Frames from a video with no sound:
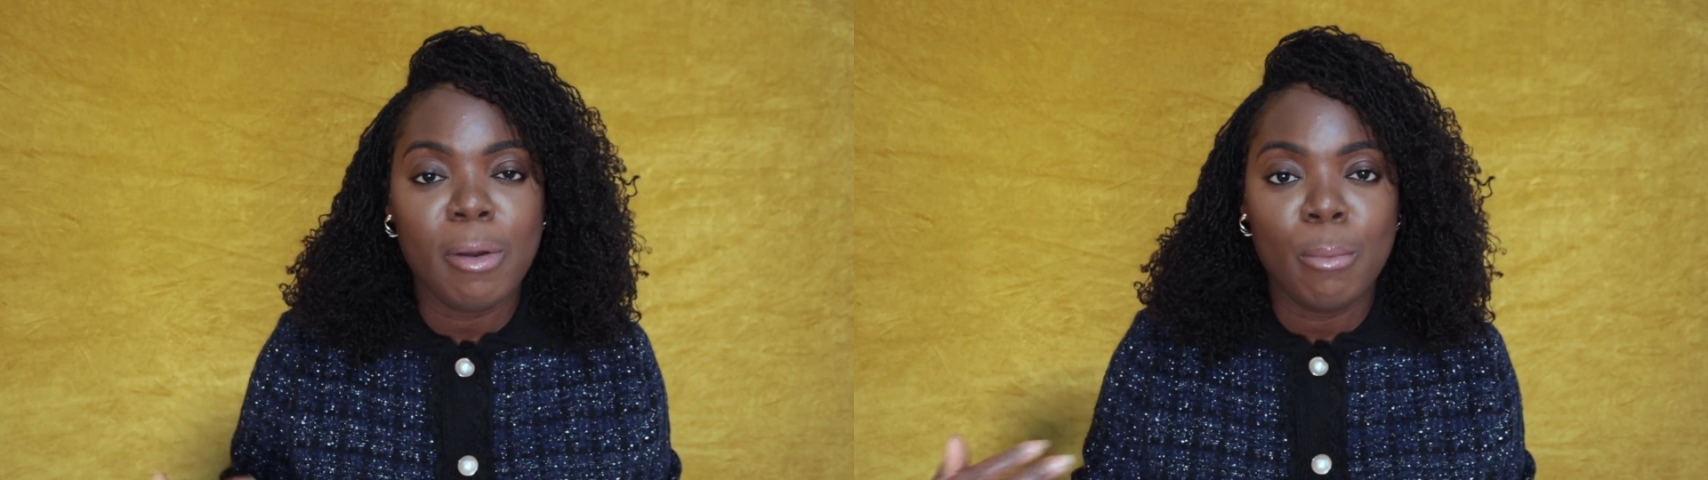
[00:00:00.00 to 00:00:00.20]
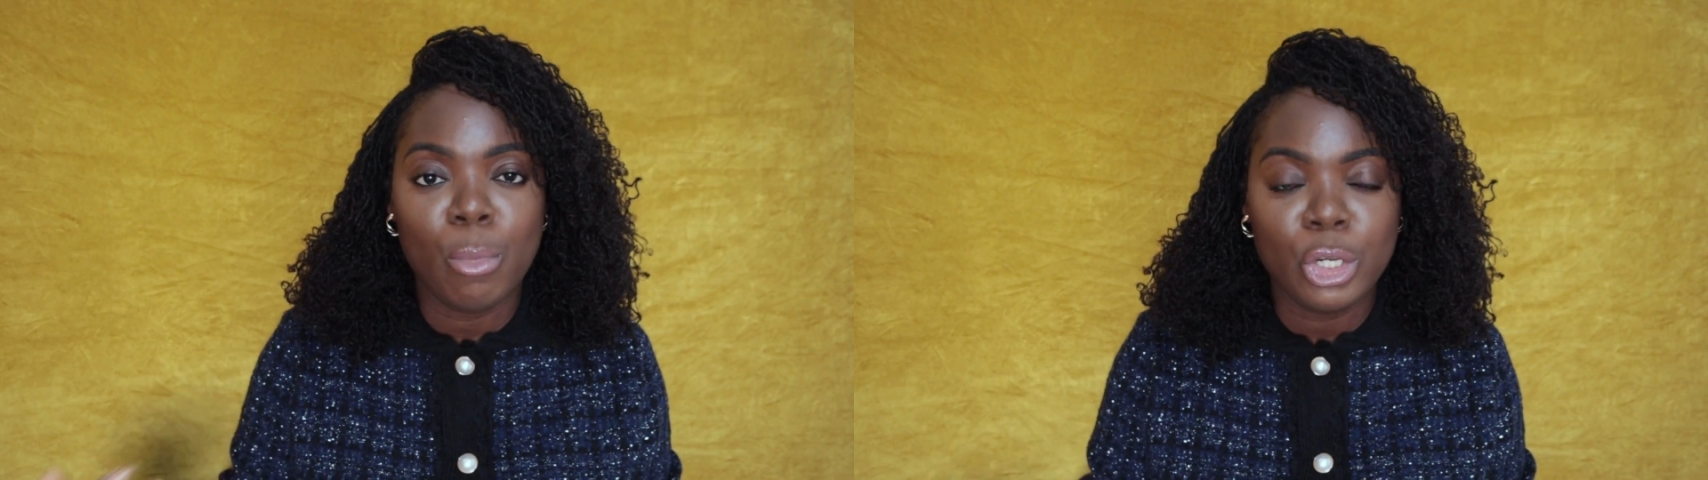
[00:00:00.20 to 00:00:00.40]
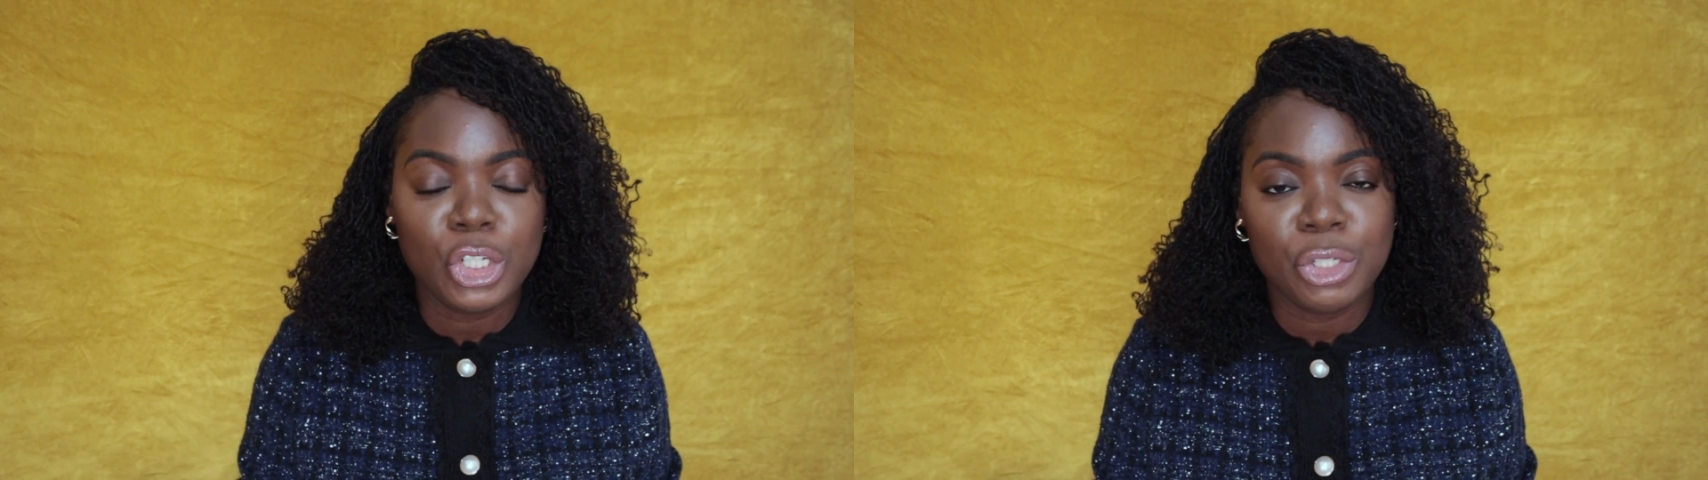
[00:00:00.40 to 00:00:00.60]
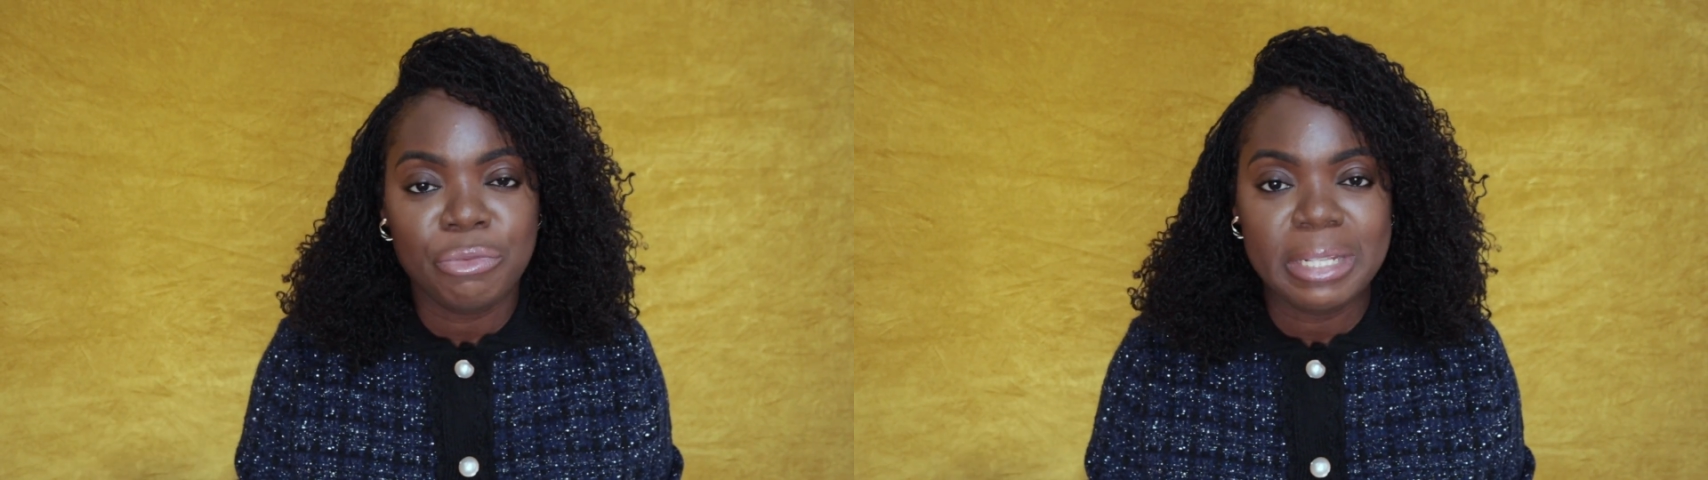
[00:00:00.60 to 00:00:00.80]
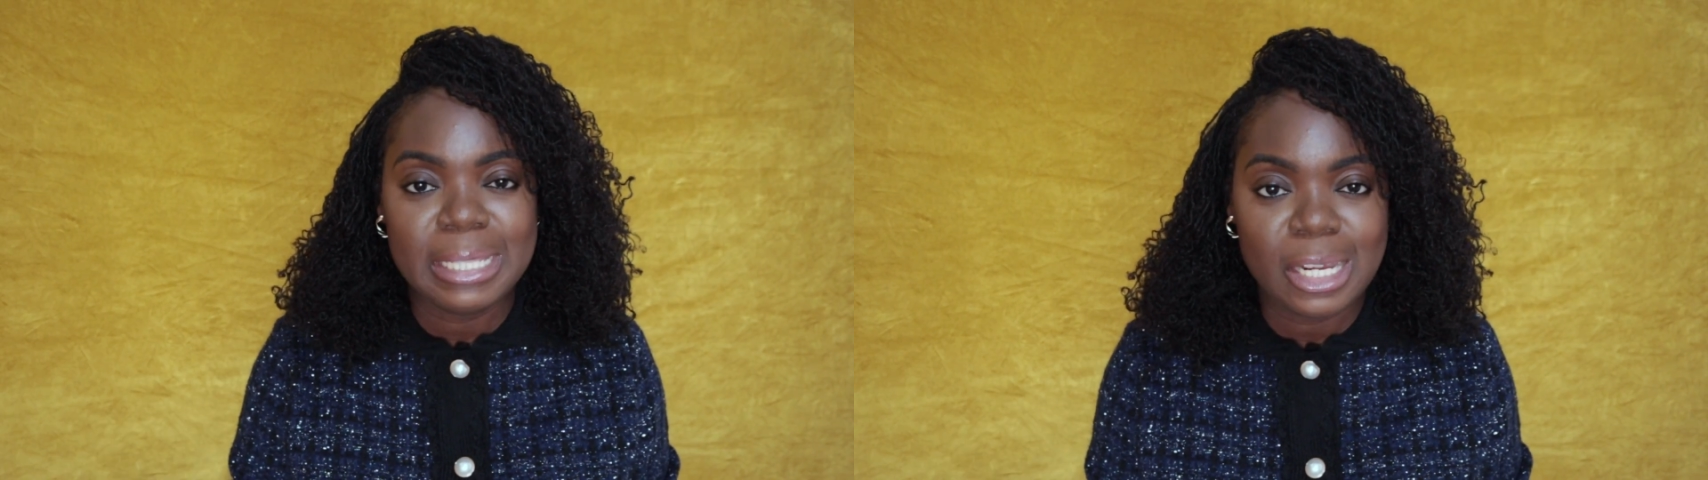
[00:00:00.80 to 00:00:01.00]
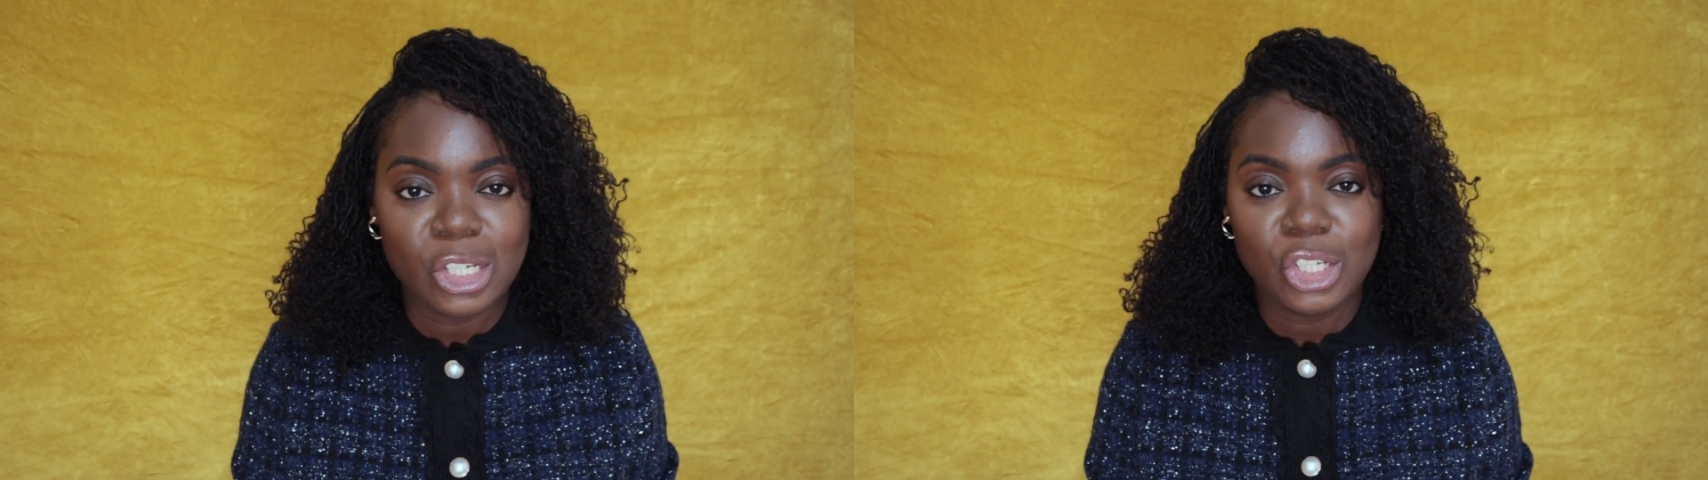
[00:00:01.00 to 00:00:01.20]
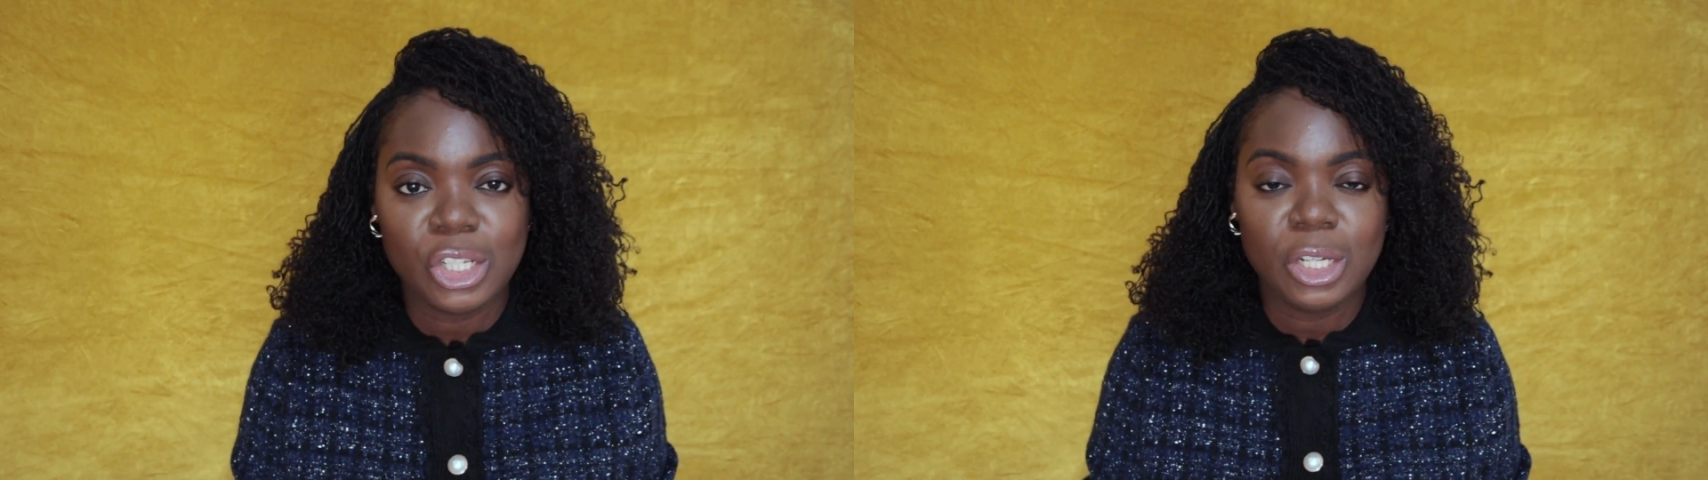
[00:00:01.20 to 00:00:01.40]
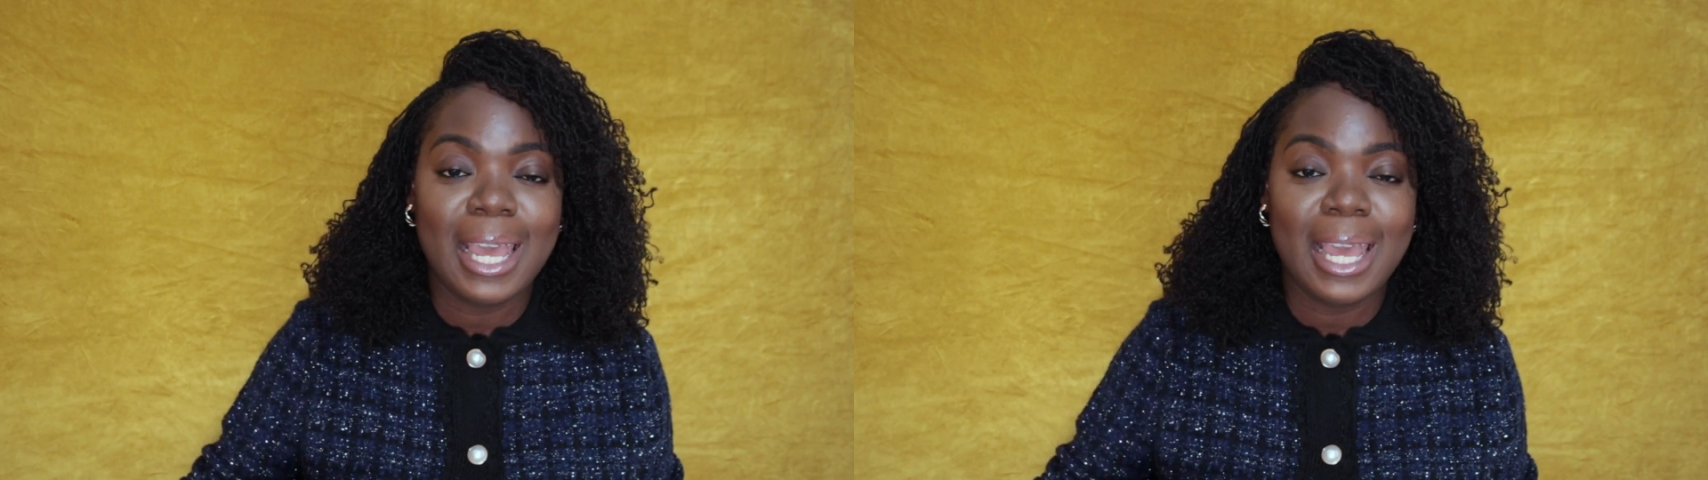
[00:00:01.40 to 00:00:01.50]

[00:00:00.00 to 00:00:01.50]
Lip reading: moisture retention,